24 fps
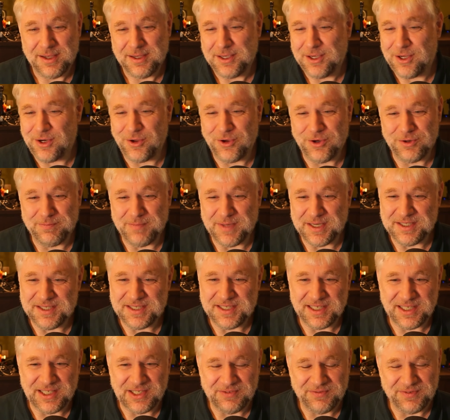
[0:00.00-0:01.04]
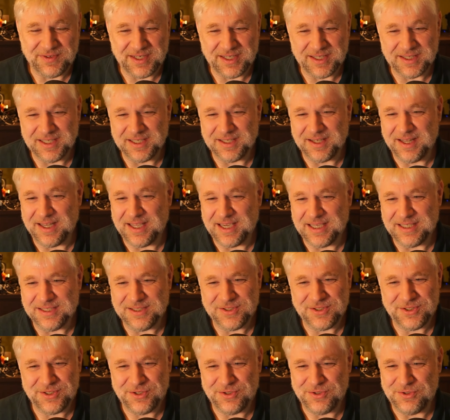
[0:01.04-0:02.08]
clone myself and i didn't
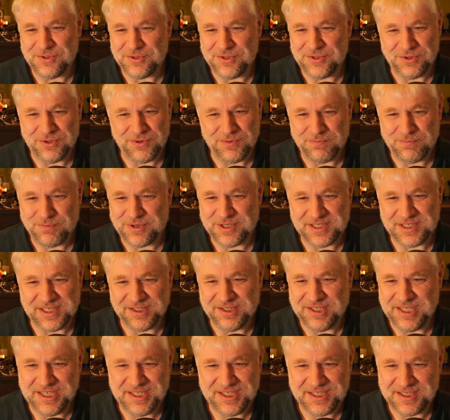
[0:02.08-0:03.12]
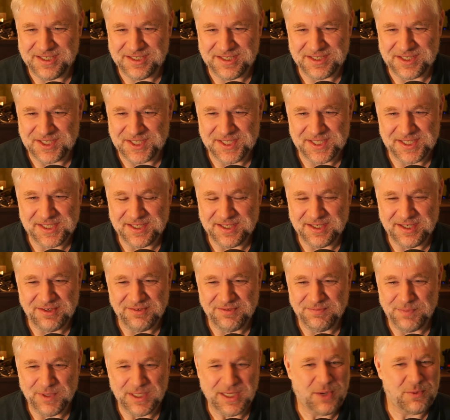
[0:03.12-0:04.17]
like to do presentations on
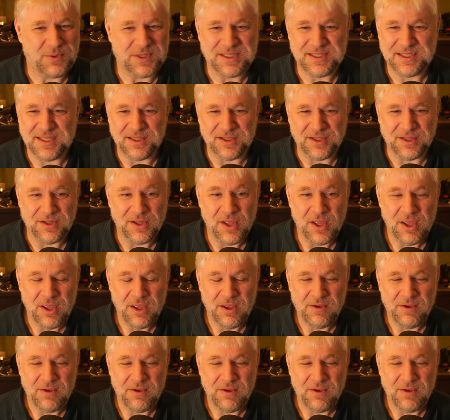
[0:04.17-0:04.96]
stuff but i was still